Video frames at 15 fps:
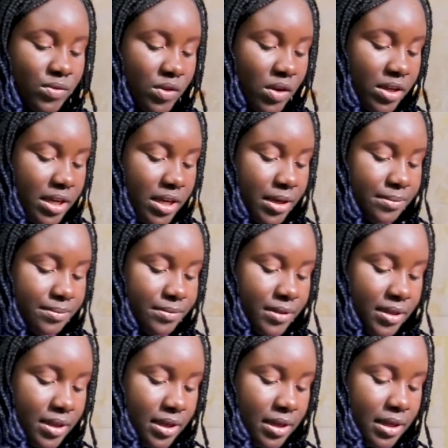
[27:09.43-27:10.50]
Okay,
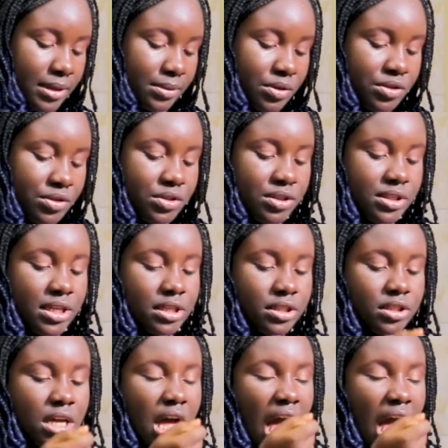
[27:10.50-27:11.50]
I'm going to taste.